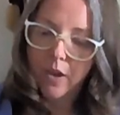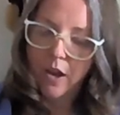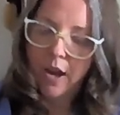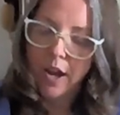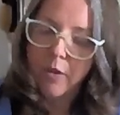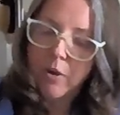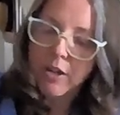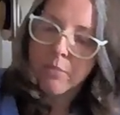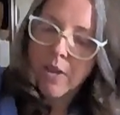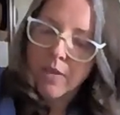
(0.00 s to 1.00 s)
I
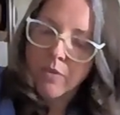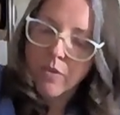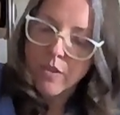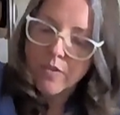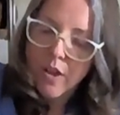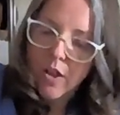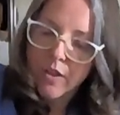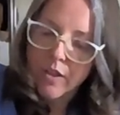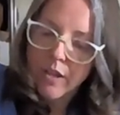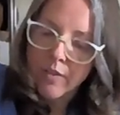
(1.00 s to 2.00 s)
recommend the
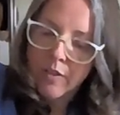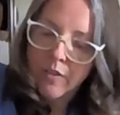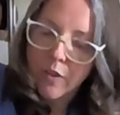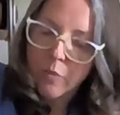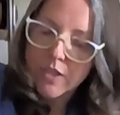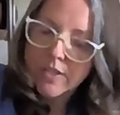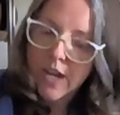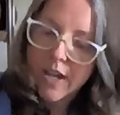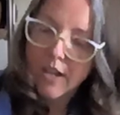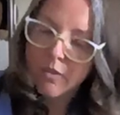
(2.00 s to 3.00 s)
solid and the liquid
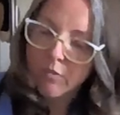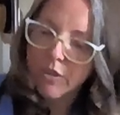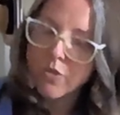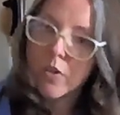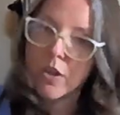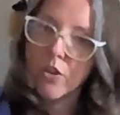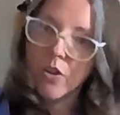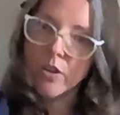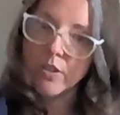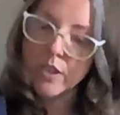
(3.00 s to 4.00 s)
diet, which you are
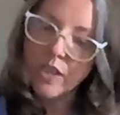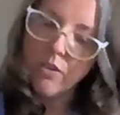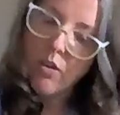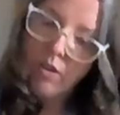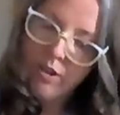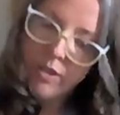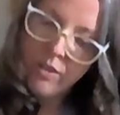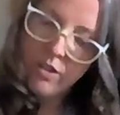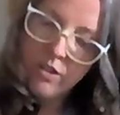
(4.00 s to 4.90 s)
currently on.